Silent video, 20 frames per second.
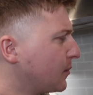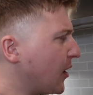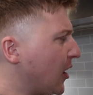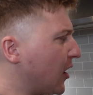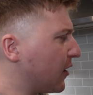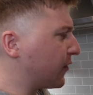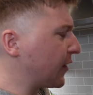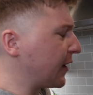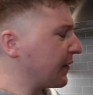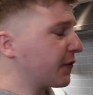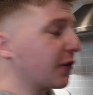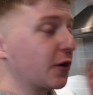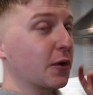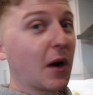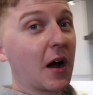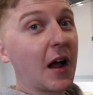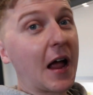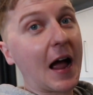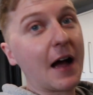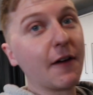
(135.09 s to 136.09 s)
halfway through.
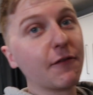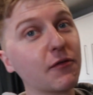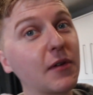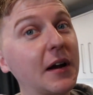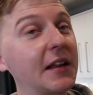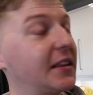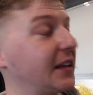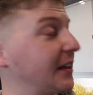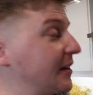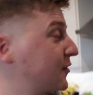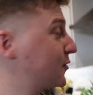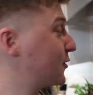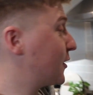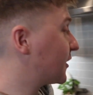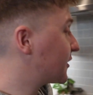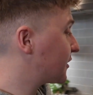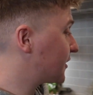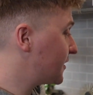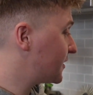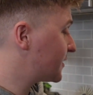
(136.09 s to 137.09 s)
I have read the
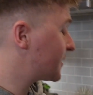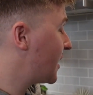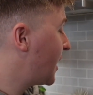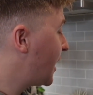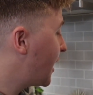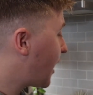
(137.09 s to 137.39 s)
instructions.